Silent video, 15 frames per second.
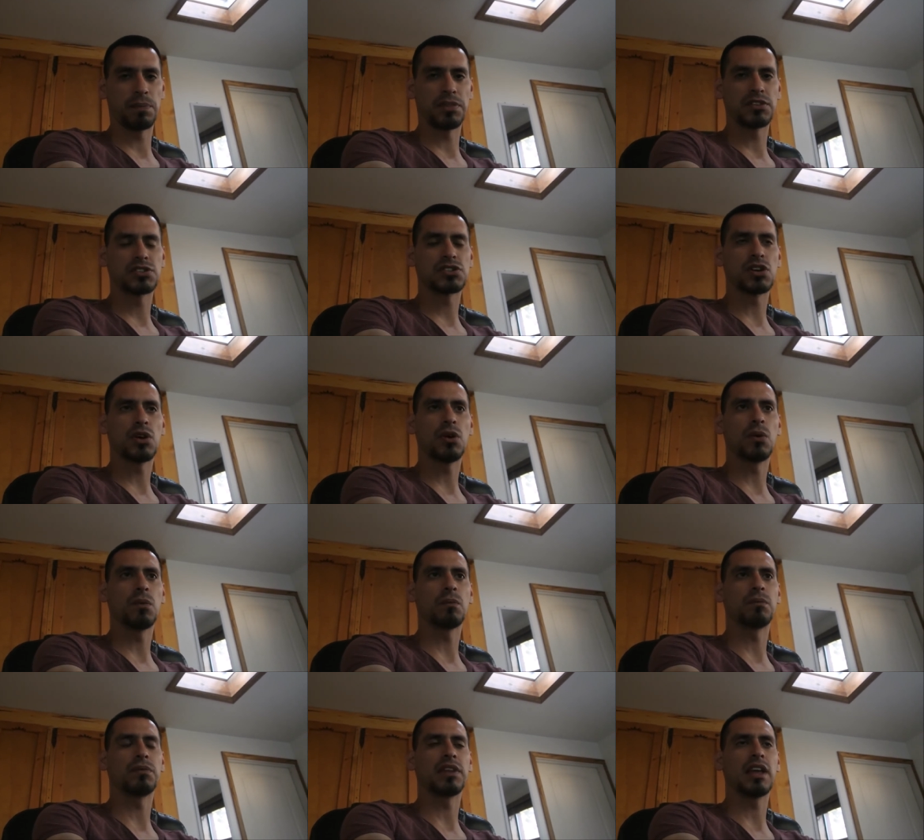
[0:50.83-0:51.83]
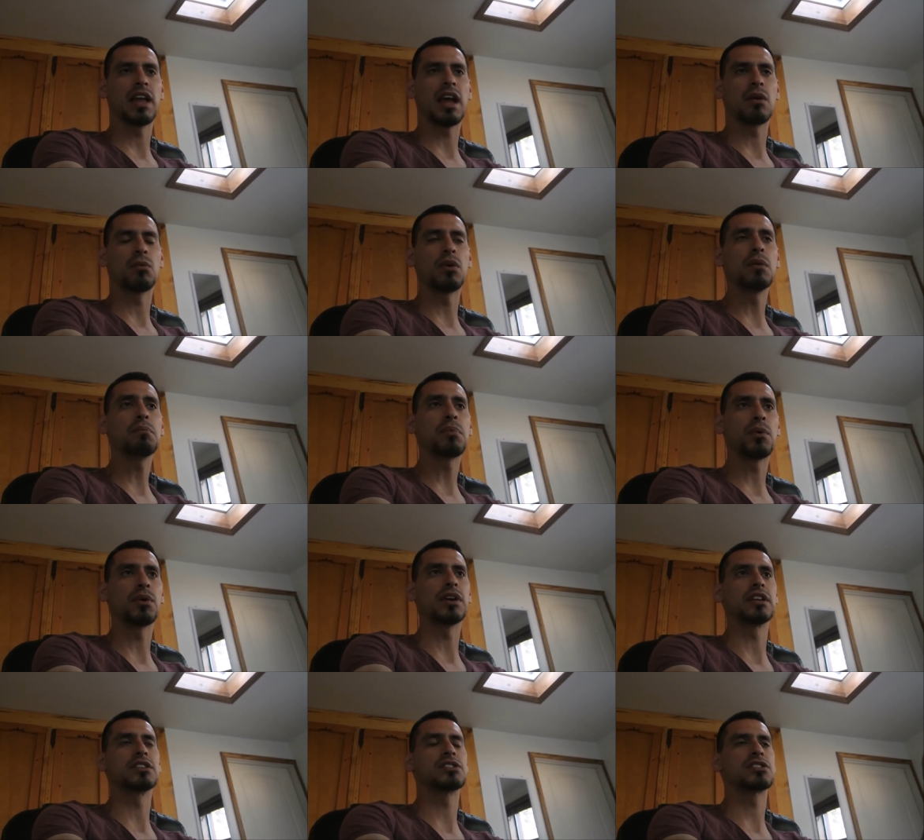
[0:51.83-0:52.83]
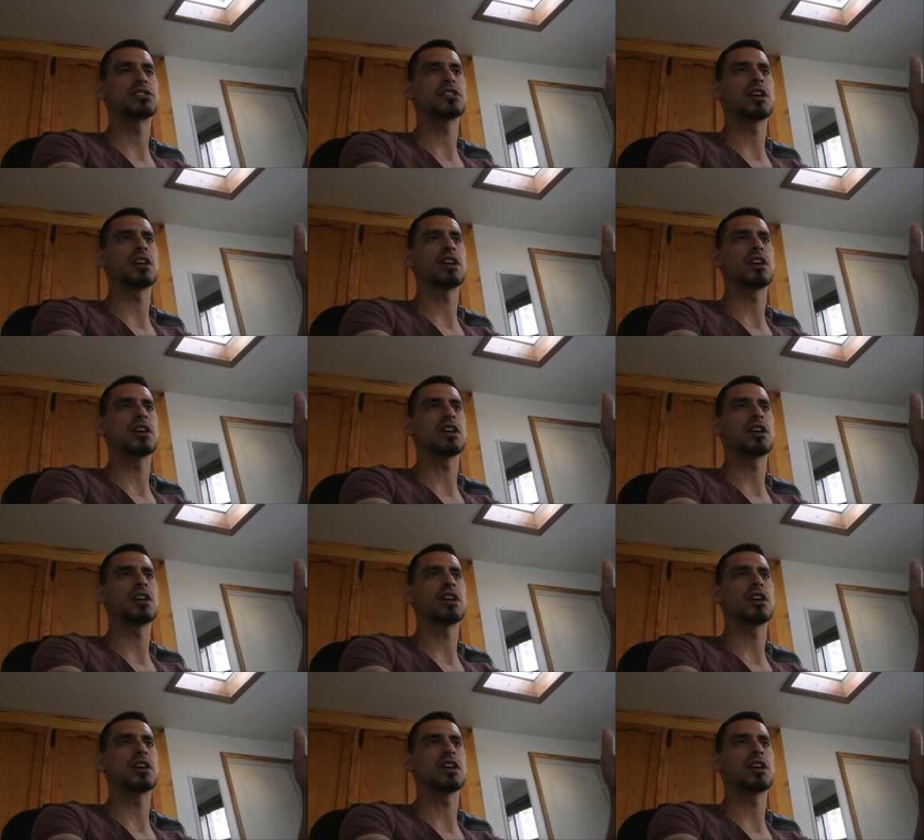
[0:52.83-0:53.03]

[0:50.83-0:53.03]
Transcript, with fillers: So at one point,